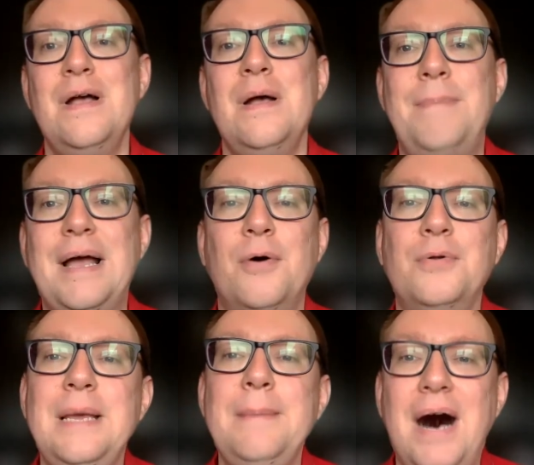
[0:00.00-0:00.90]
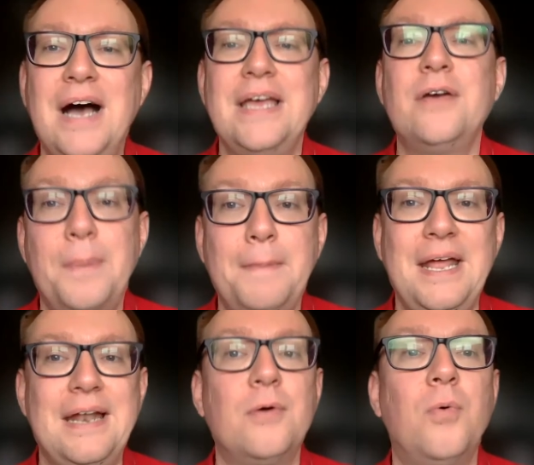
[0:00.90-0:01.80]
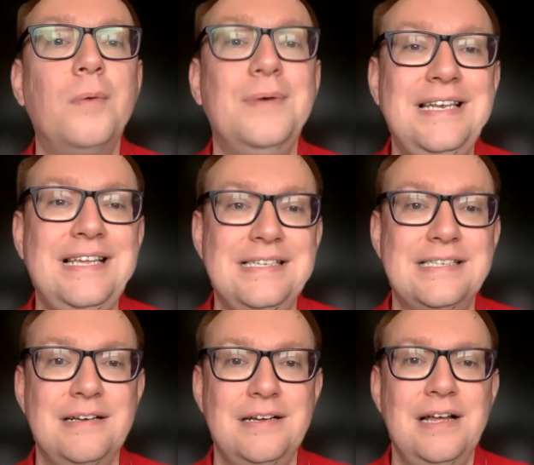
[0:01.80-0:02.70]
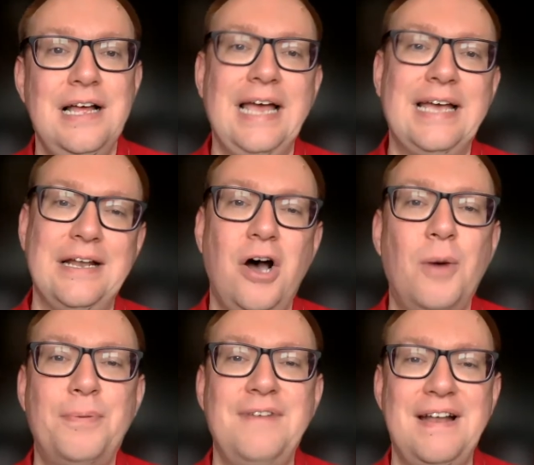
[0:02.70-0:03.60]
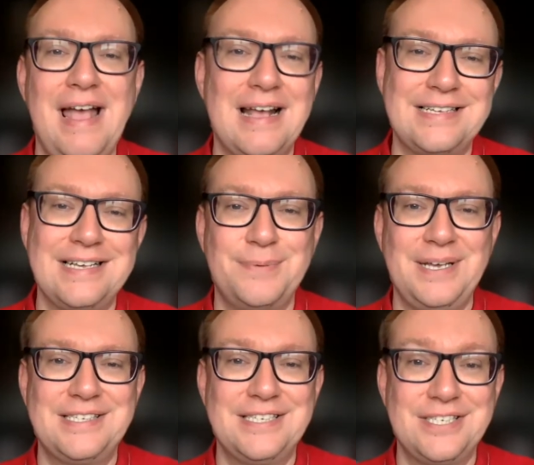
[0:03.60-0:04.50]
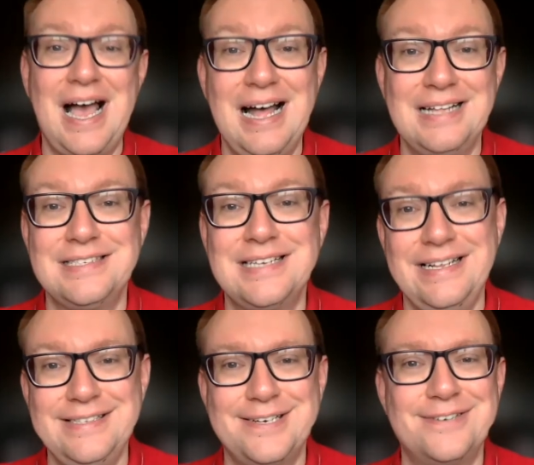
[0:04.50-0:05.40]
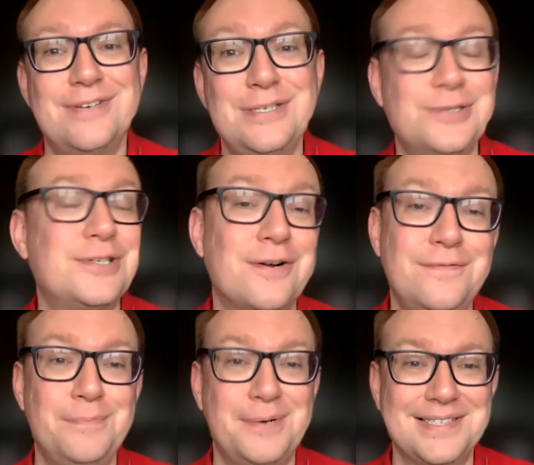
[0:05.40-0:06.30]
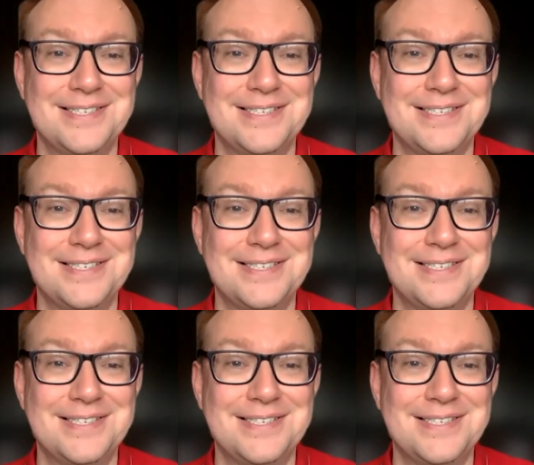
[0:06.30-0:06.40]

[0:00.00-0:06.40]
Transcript: By only buying or preparing what we need, it can help prevent excess wastage and, in turn, reduce our footprint.